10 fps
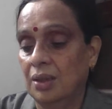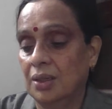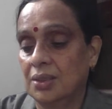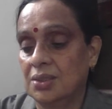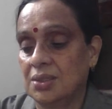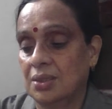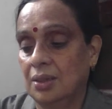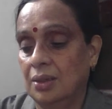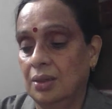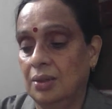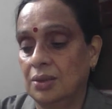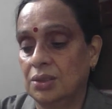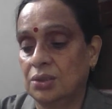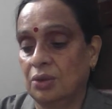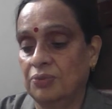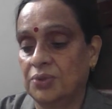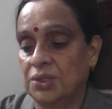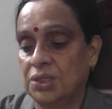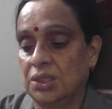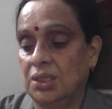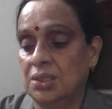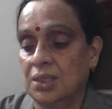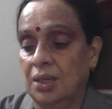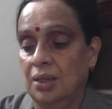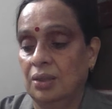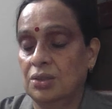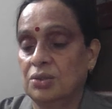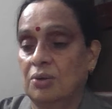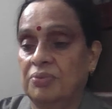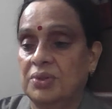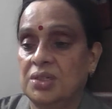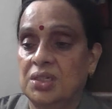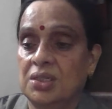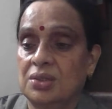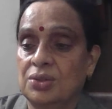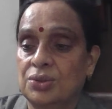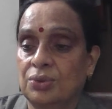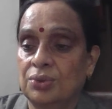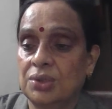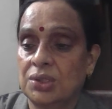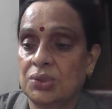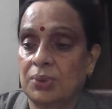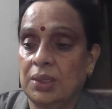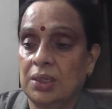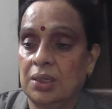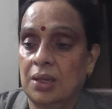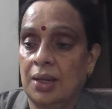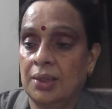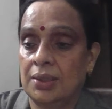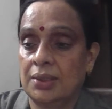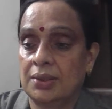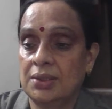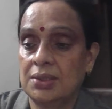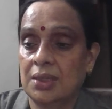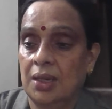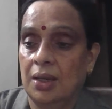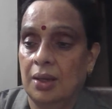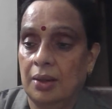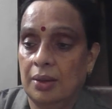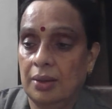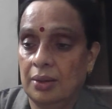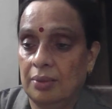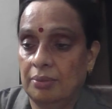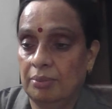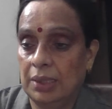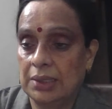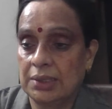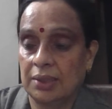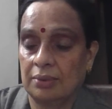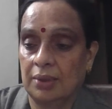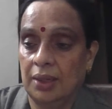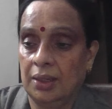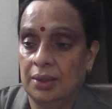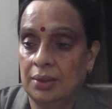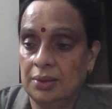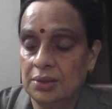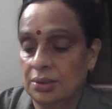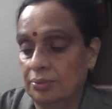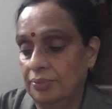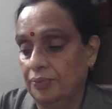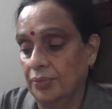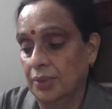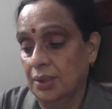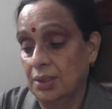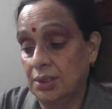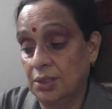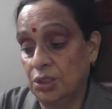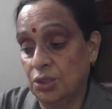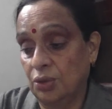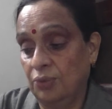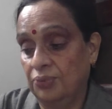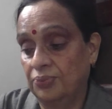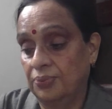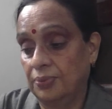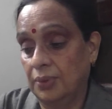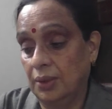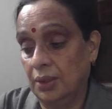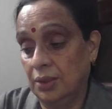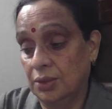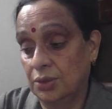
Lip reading: it is the soft cheese. The soft cheese is so sweet and it is melting at the touch of at,